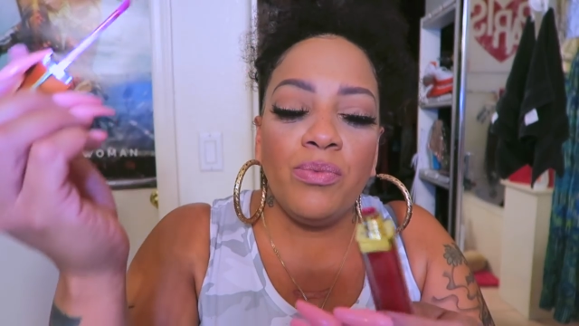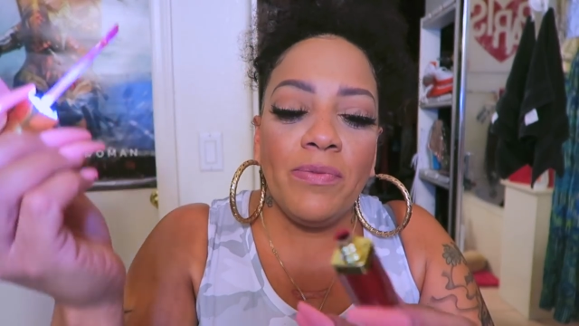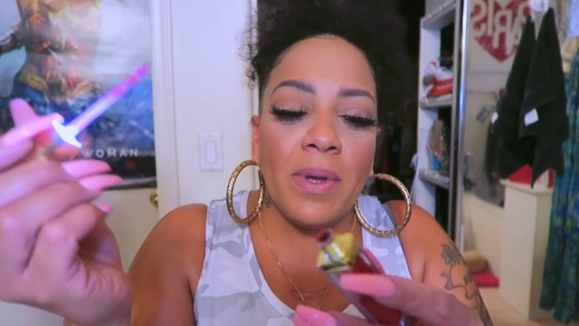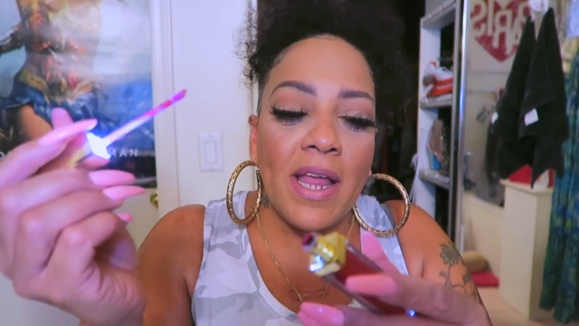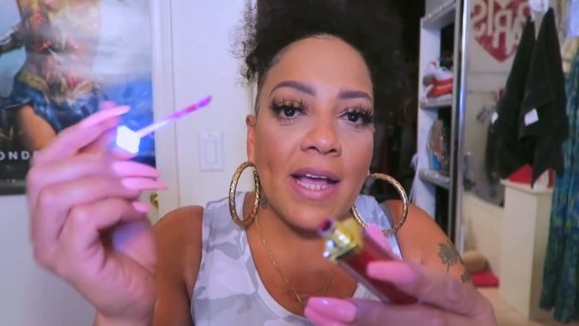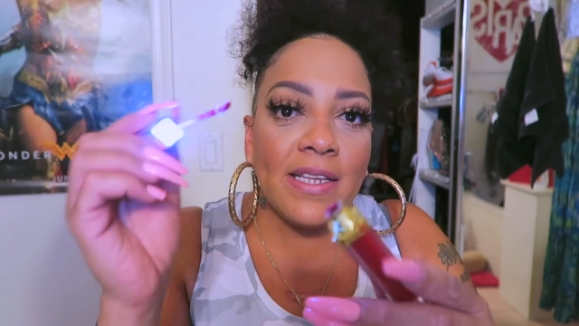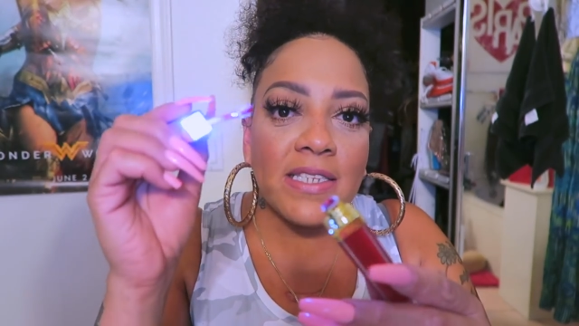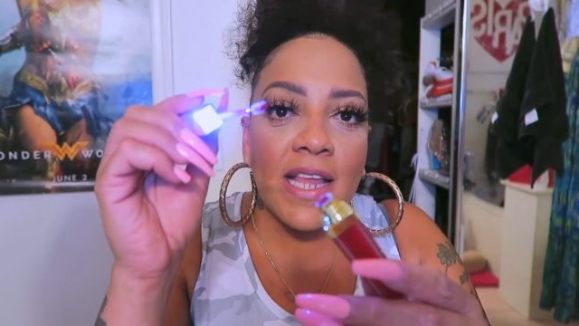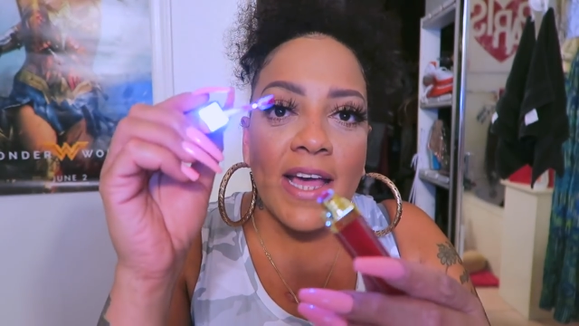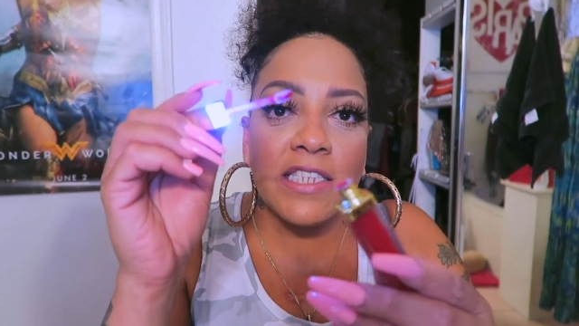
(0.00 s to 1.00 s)
We've been had
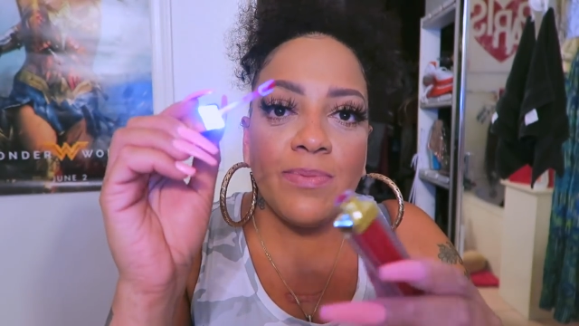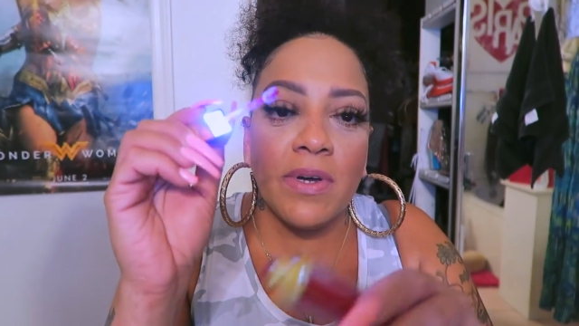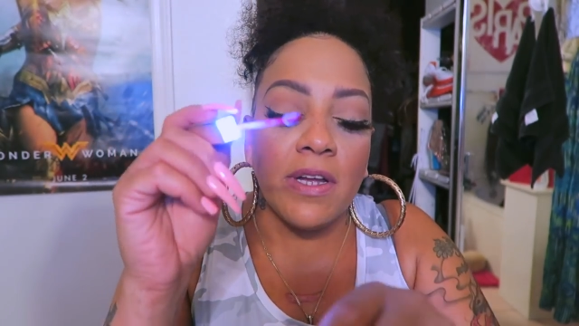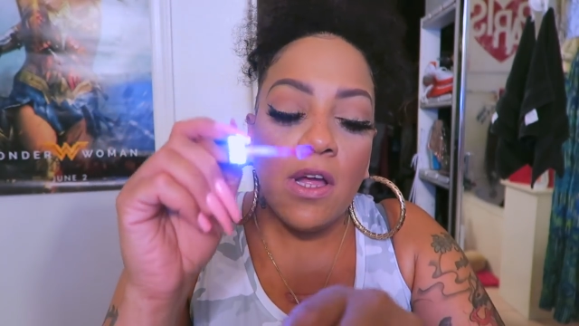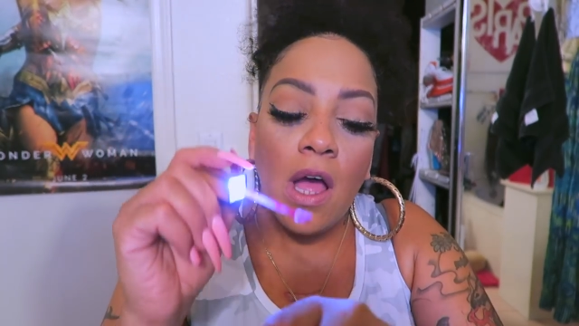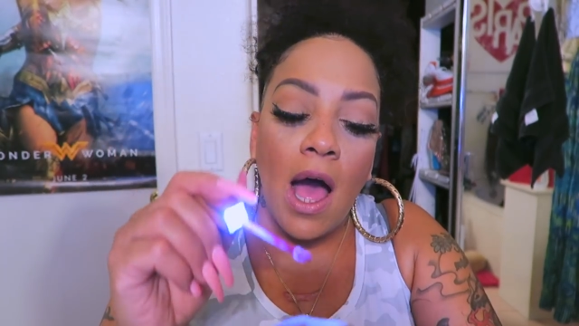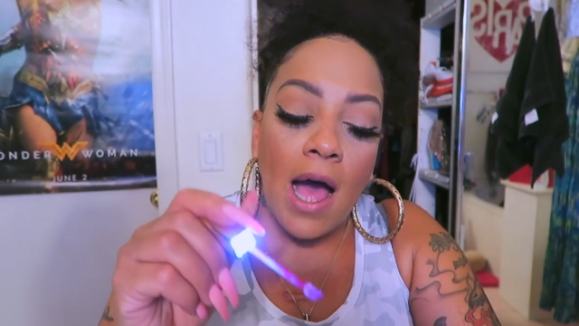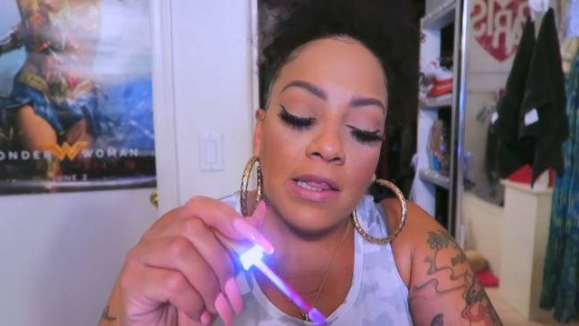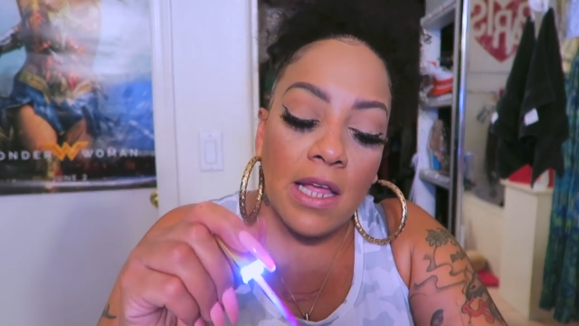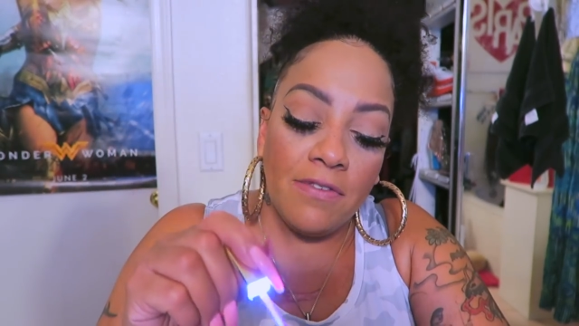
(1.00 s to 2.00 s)
these lights, but
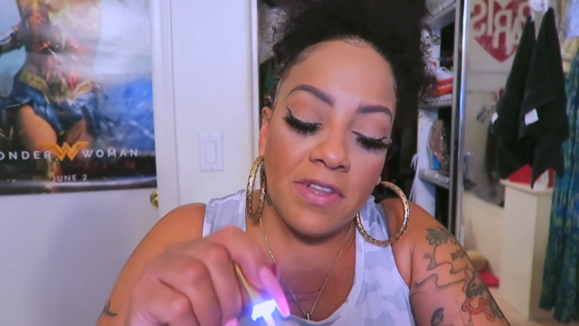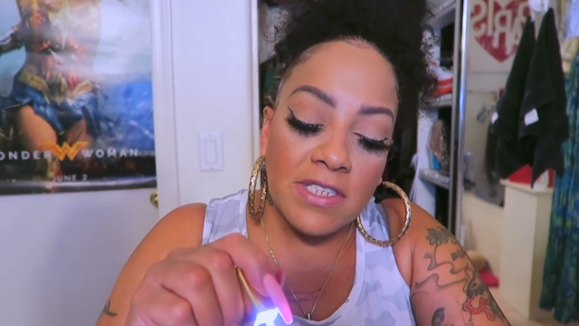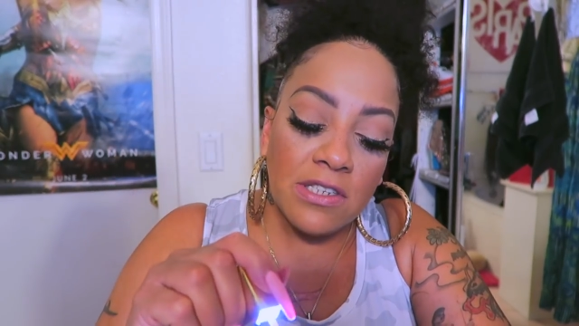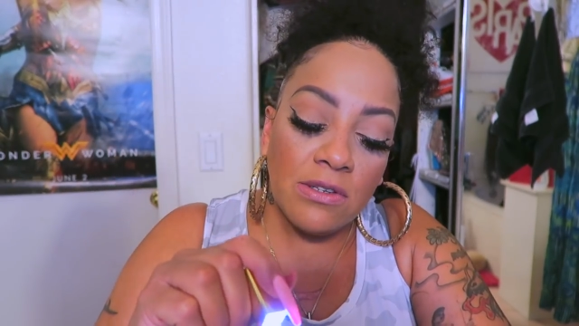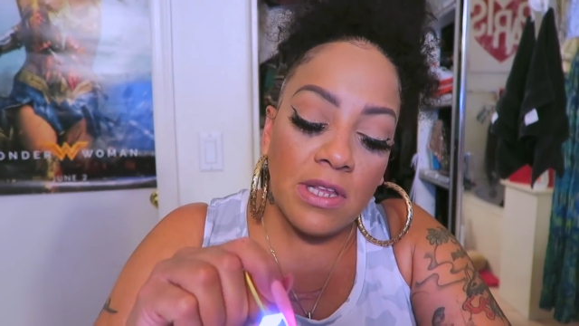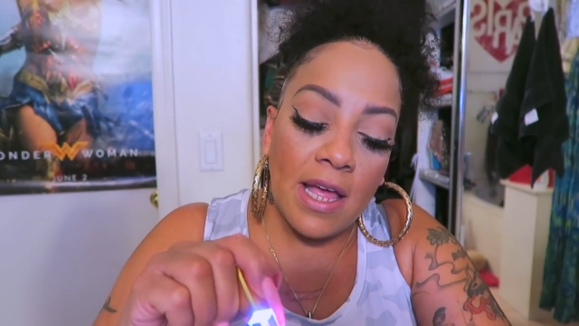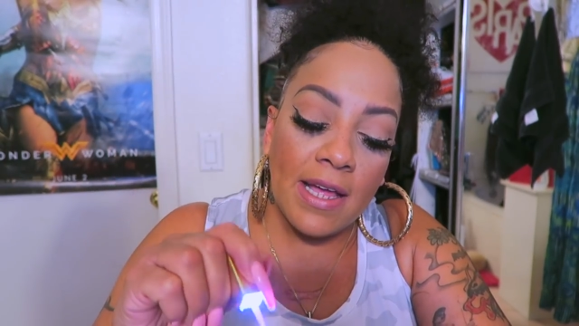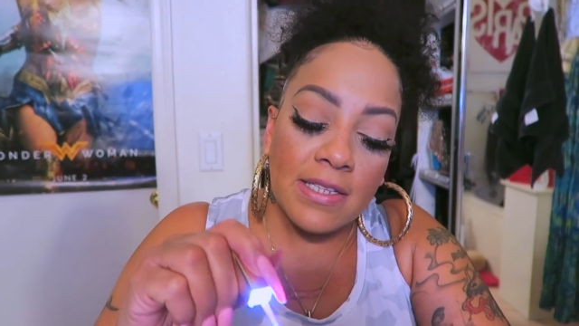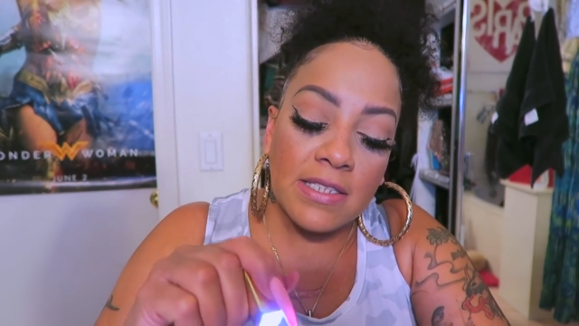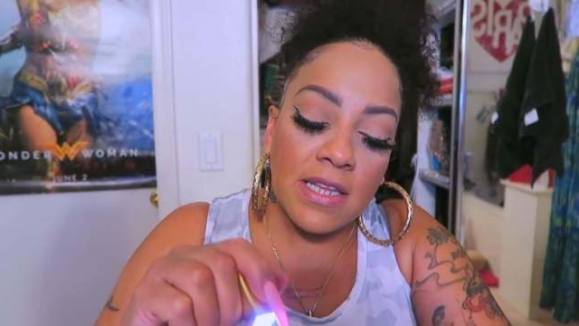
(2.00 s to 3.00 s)
I love these little
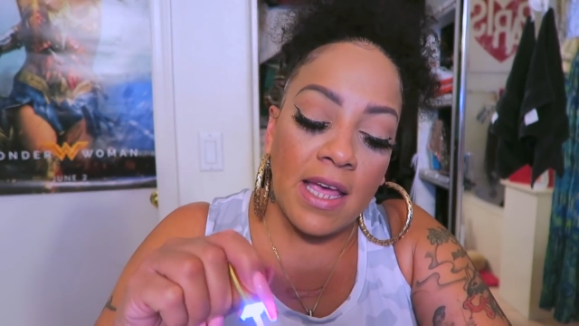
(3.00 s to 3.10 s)
lights.